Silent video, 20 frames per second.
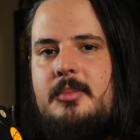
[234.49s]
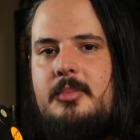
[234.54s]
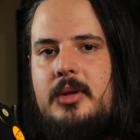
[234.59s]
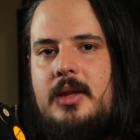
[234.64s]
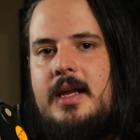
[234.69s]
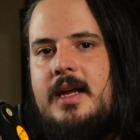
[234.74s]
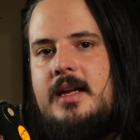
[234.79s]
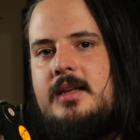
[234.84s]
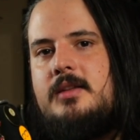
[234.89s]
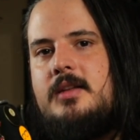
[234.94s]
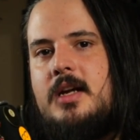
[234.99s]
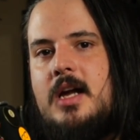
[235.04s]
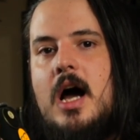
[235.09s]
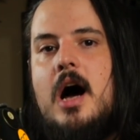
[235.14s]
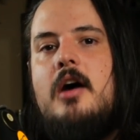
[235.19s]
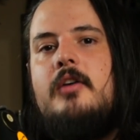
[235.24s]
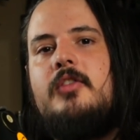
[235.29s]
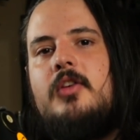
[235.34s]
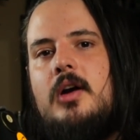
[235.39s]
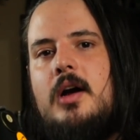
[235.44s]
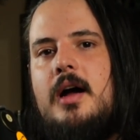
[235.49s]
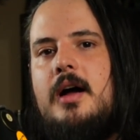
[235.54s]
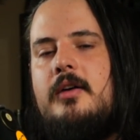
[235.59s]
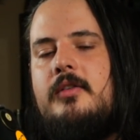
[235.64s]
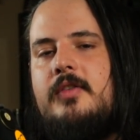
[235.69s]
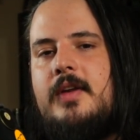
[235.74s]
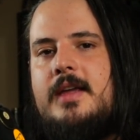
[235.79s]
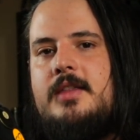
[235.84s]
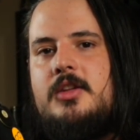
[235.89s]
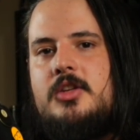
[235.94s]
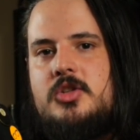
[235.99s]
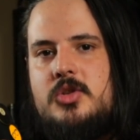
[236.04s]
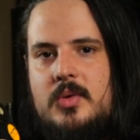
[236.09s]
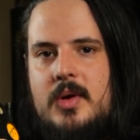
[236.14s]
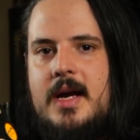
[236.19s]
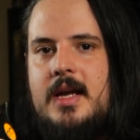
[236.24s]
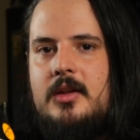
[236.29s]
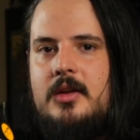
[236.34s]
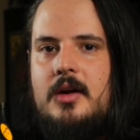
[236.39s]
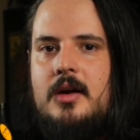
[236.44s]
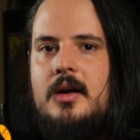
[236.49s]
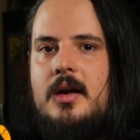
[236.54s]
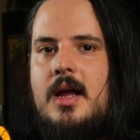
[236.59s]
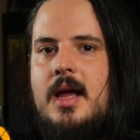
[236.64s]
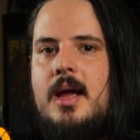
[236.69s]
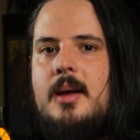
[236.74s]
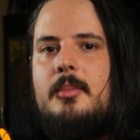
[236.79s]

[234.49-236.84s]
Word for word: played the cover of in the trailer,